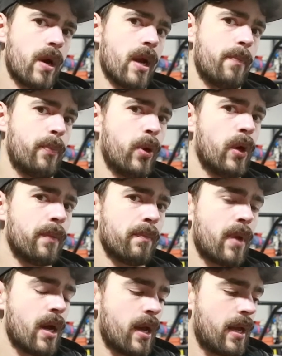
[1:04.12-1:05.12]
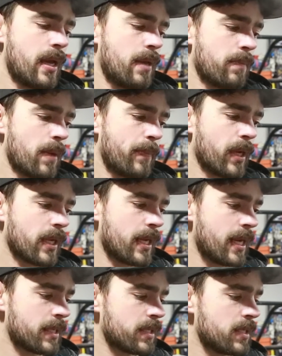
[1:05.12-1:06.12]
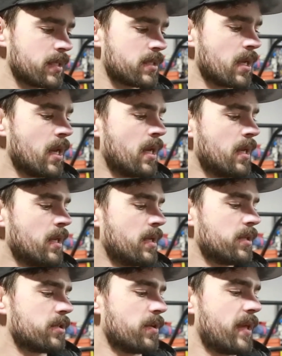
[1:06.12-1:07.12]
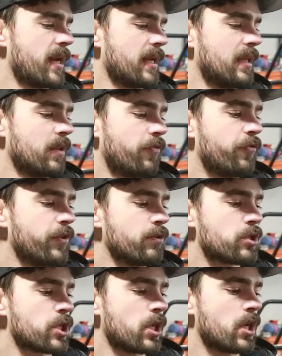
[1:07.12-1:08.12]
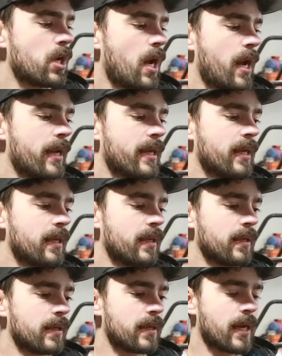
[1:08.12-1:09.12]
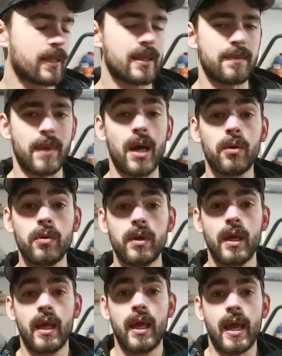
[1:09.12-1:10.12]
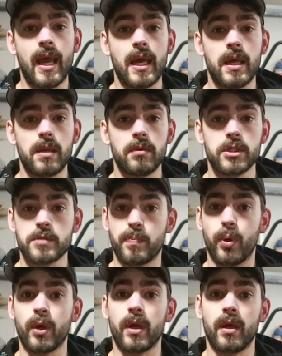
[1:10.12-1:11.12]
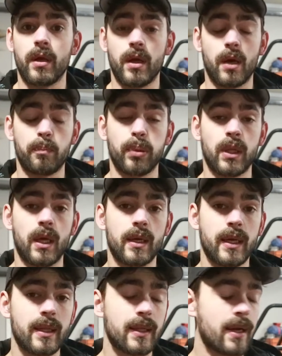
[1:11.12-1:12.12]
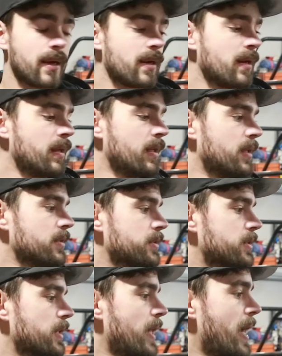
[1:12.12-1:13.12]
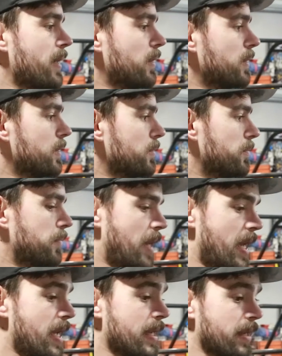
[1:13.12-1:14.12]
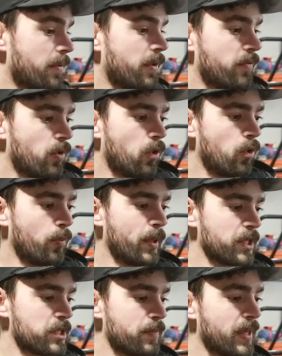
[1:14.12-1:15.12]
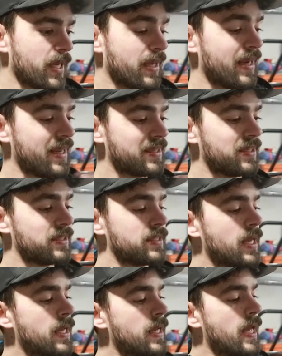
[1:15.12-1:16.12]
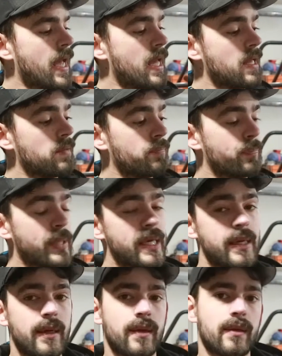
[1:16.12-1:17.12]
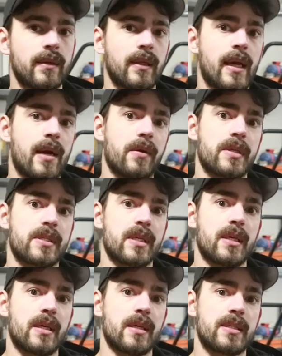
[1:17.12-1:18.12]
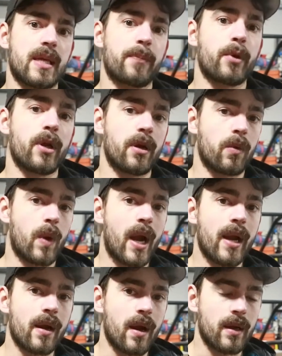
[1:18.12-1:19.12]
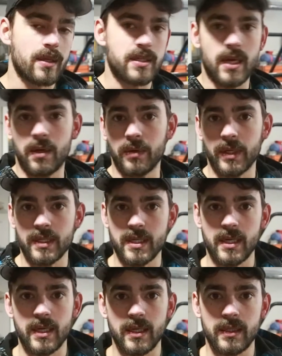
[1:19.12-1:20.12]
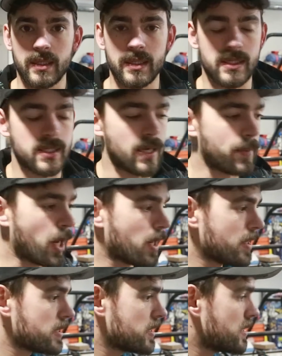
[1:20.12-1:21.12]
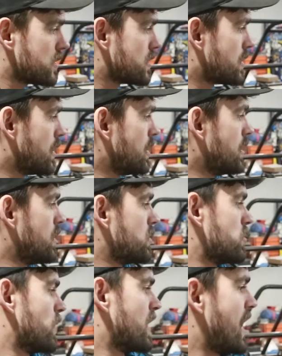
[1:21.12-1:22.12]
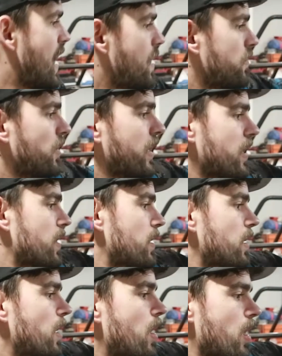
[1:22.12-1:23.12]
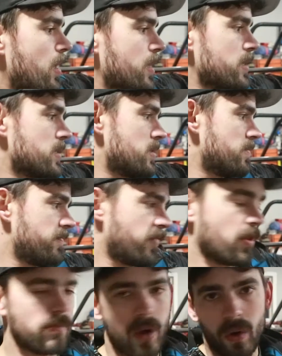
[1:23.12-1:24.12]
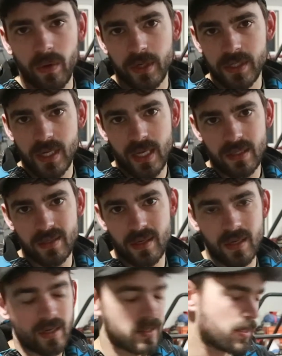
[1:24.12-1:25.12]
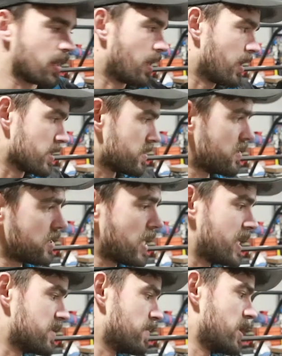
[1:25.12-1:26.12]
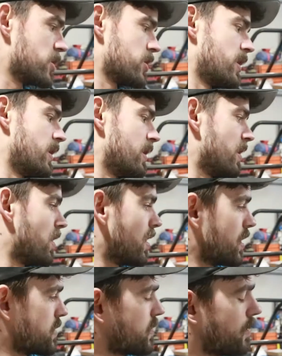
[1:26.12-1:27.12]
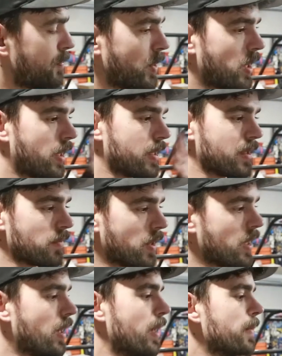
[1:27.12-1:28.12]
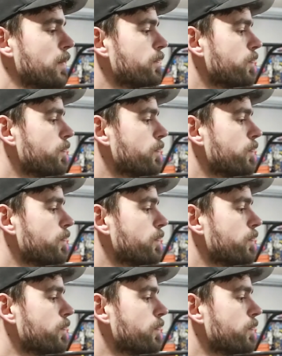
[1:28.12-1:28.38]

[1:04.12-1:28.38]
where I put my butt connectors, so that in the future I can cut them out and just put a plug in there. So that'll A, get rid of a whole bunch of butt connectors, and B, it'll allow us to separate our wiring harness out into sub harnesses. So we can have like a harness for the motor sensors, and a harness for the transmission, and a harness for the body and whatnot.